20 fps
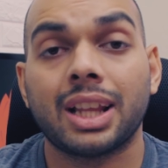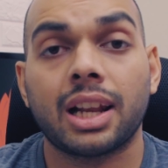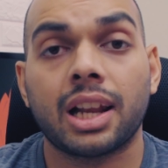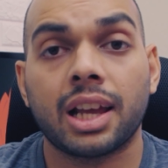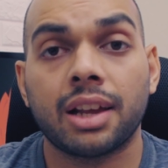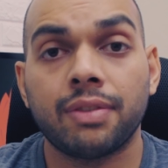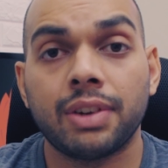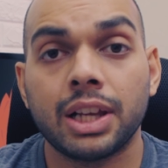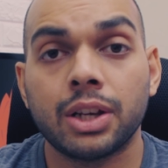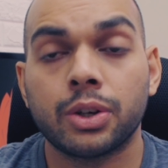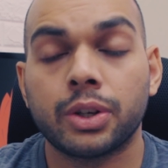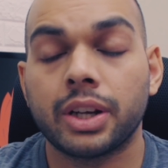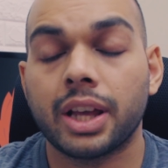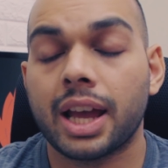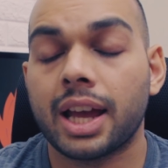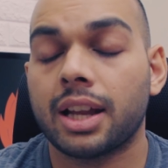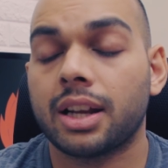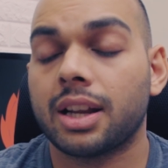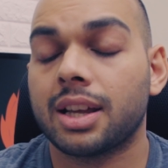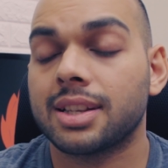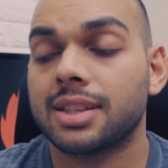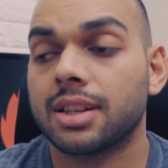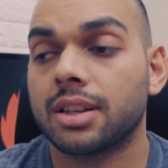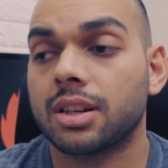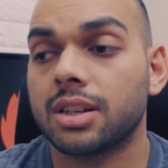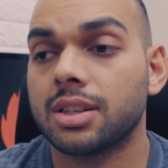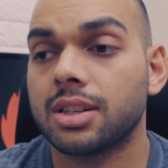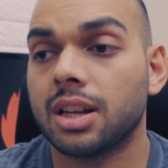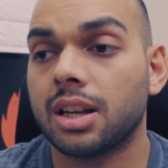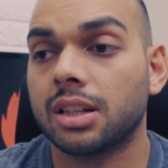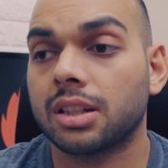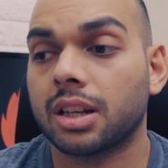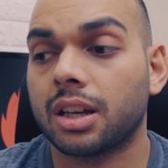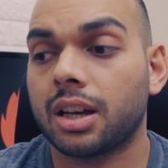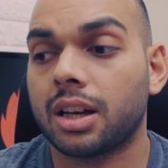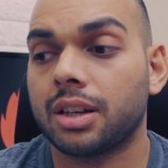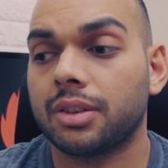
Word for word: their livelihood, and as a result